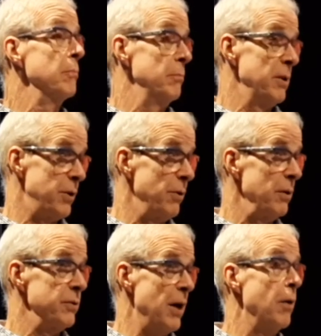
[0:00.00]

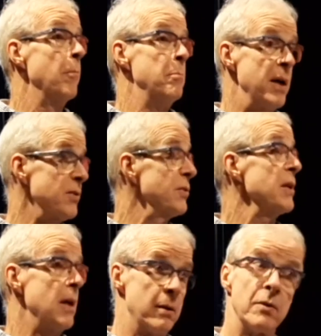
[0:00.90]
material is now mixed
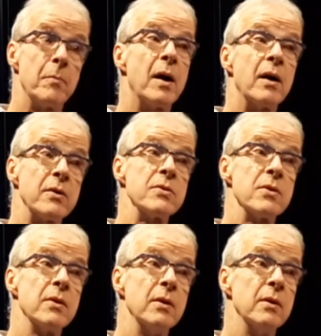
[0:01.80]
in the
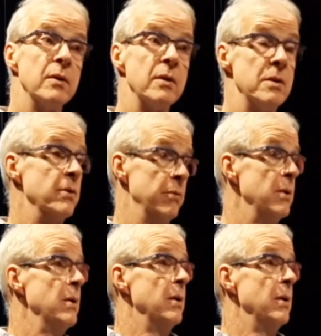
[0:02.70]
box, either